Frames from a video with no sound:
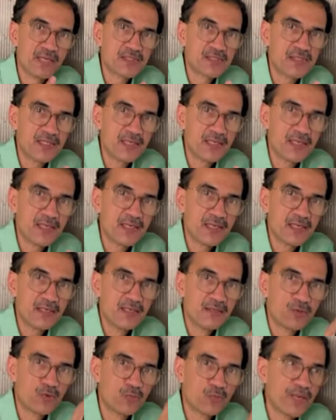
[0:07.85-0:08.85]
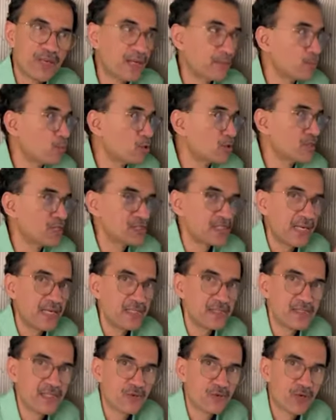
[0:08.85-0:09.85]
matchstick to make both the
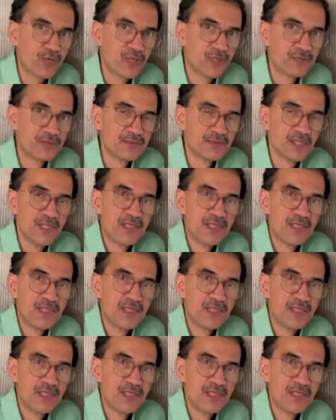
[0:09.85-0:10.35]
sides equal.